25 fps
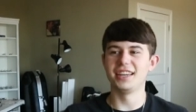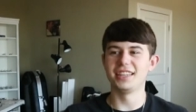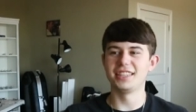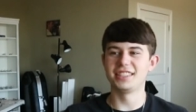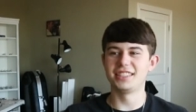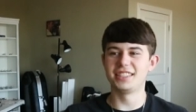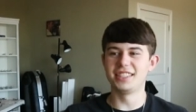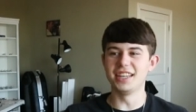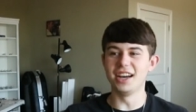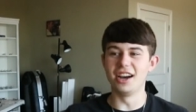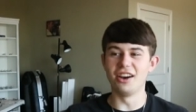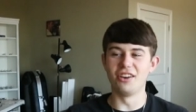
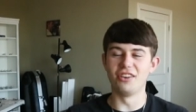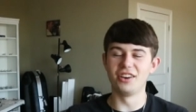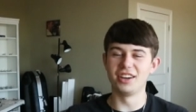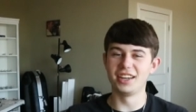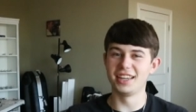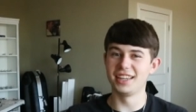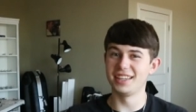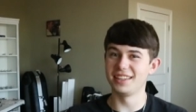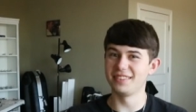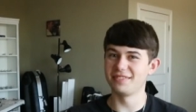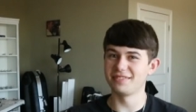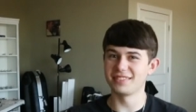So
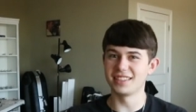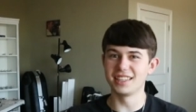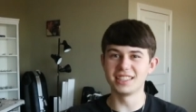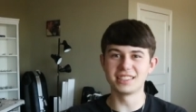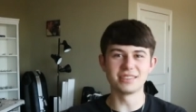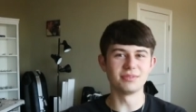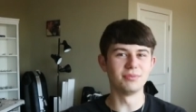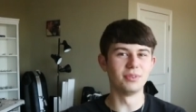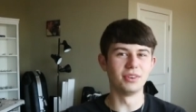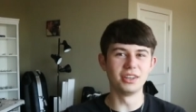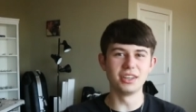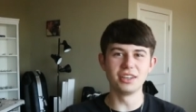
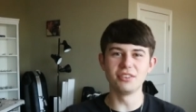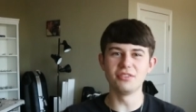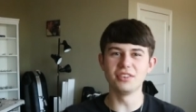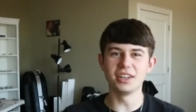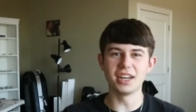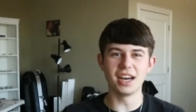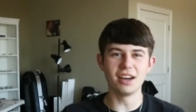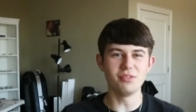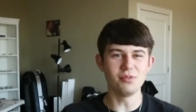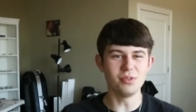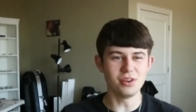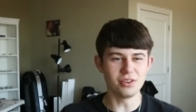this morning when
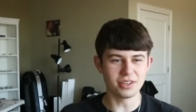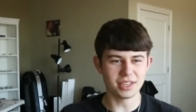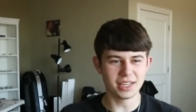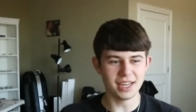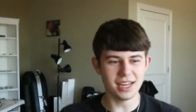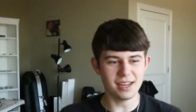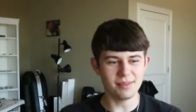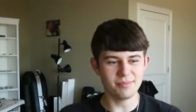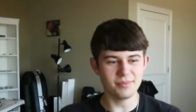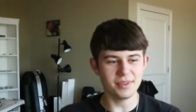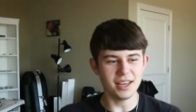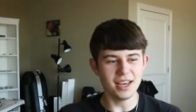I woke
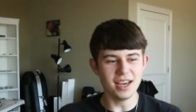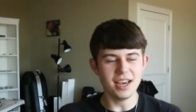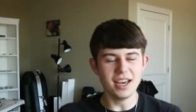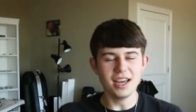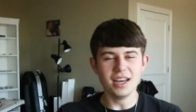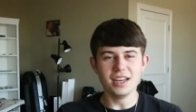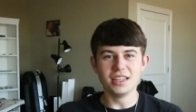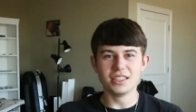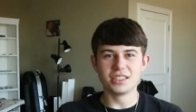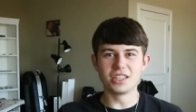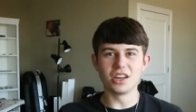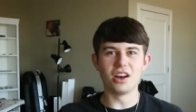up,
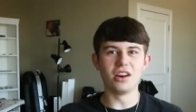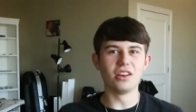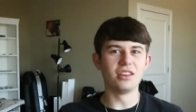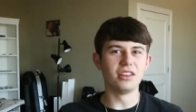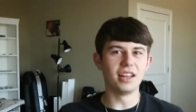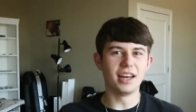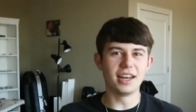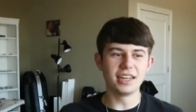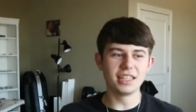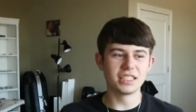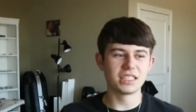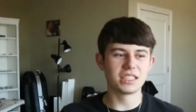saw a
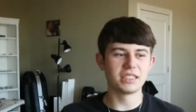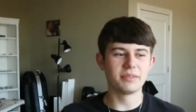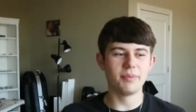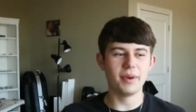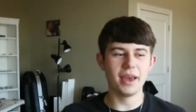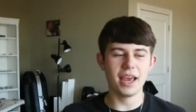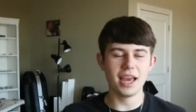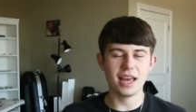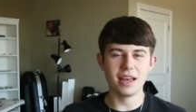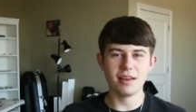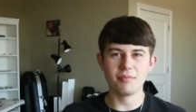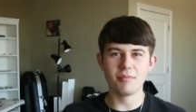lot of
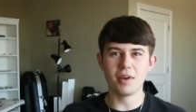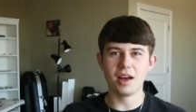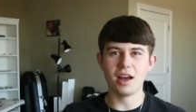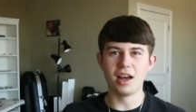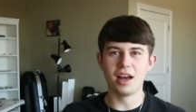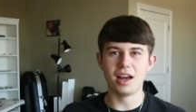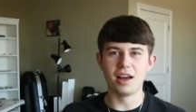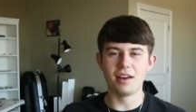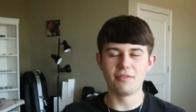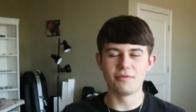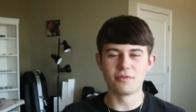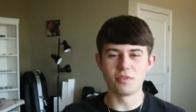
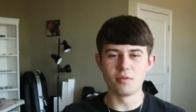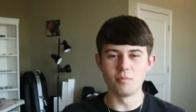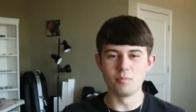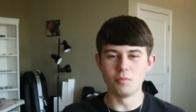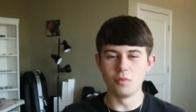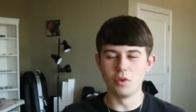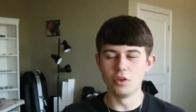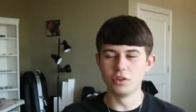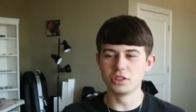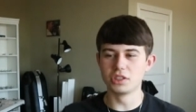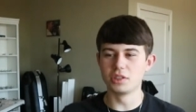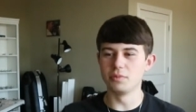spam from
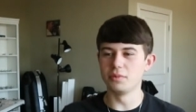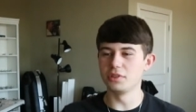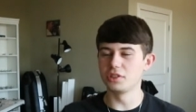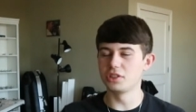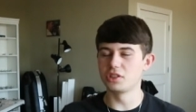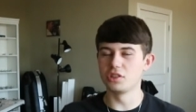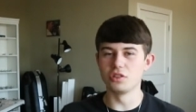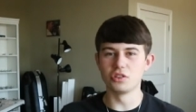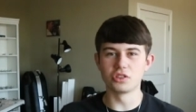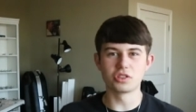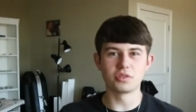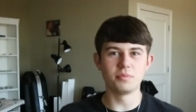multiple
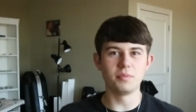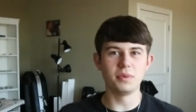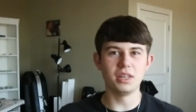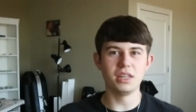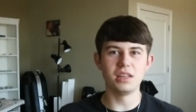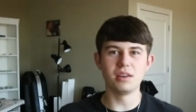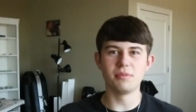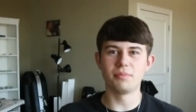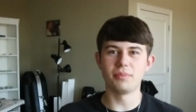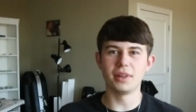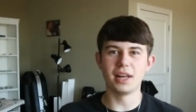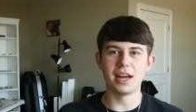social
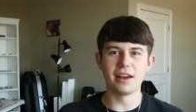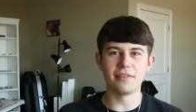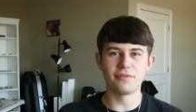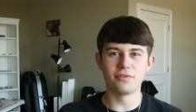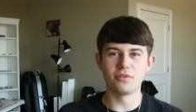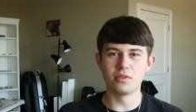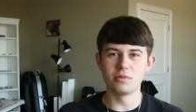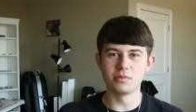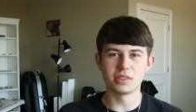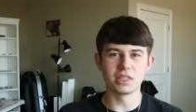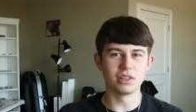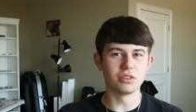media
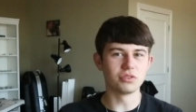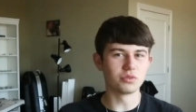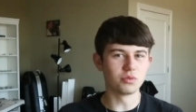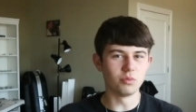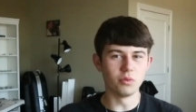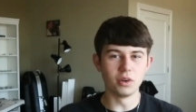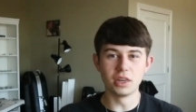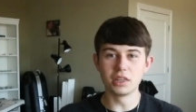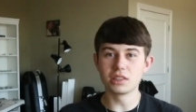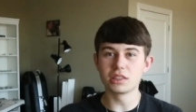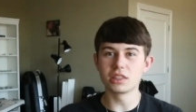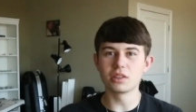platforms. I was
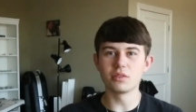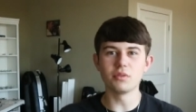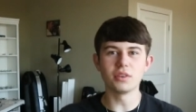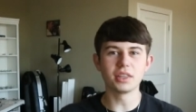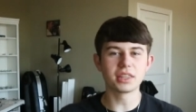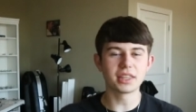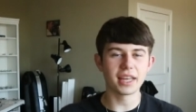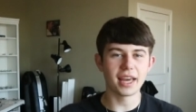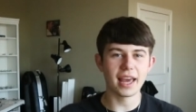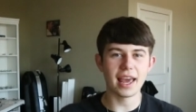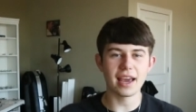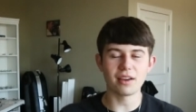wondering
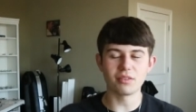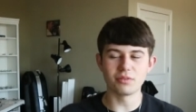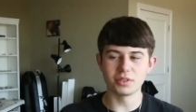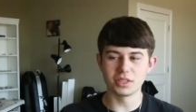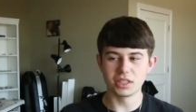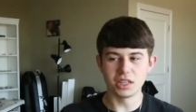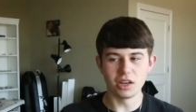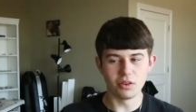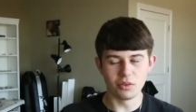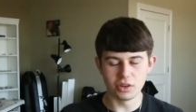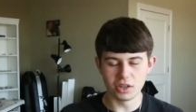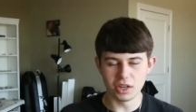what the heck was
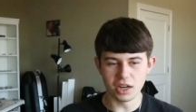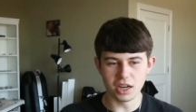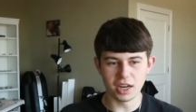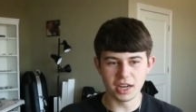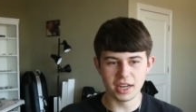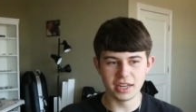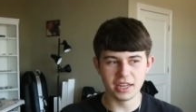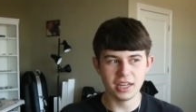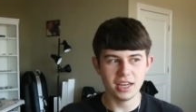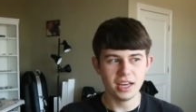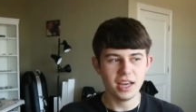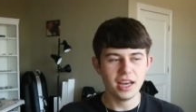going
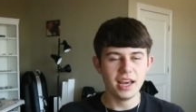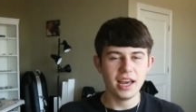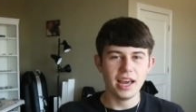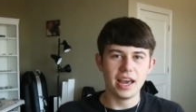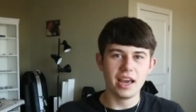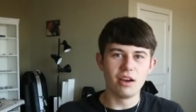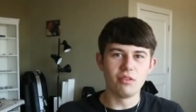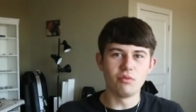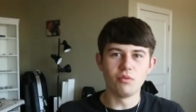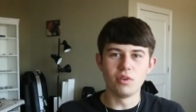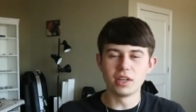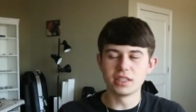on.
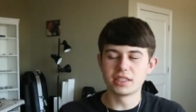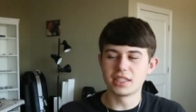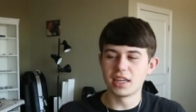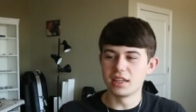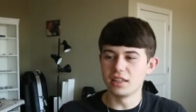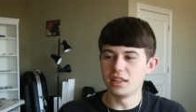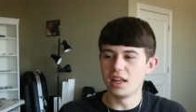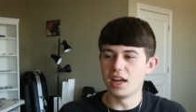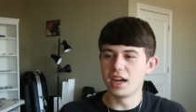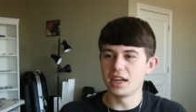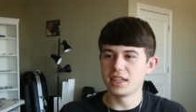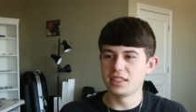And once I
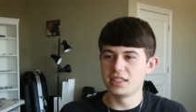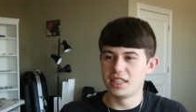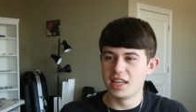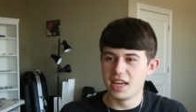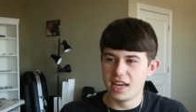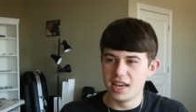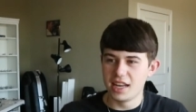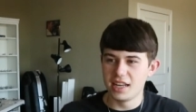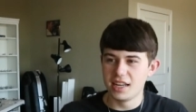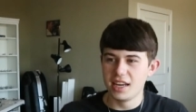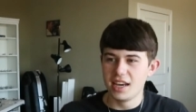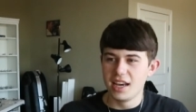logged
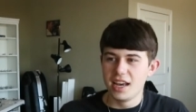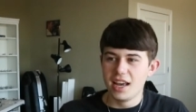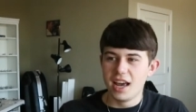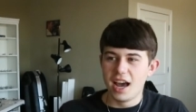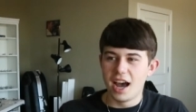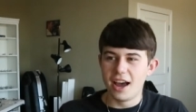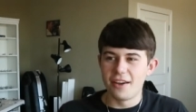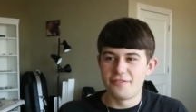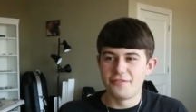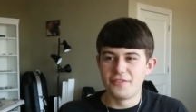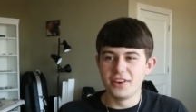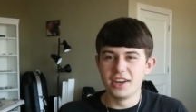in,
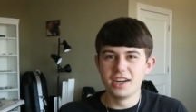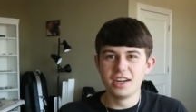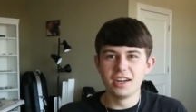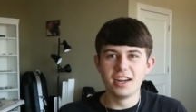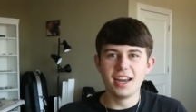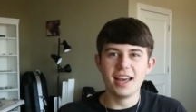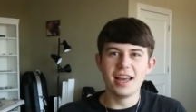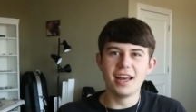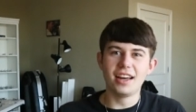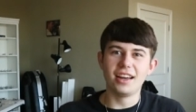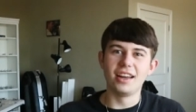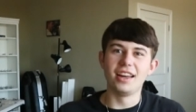I
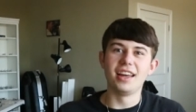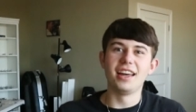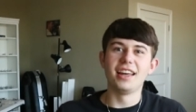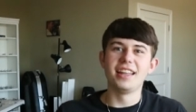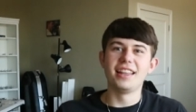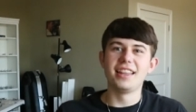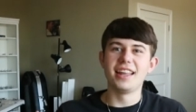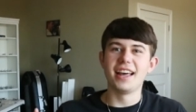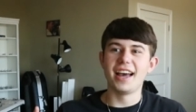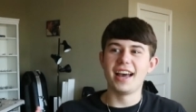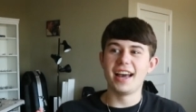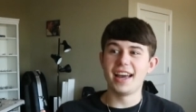figured
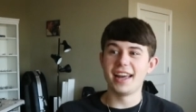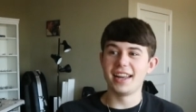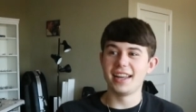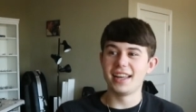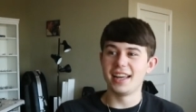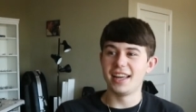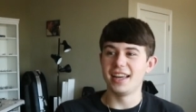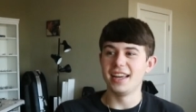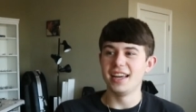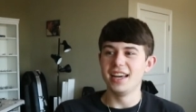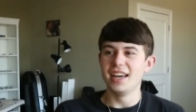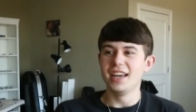out
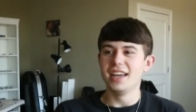that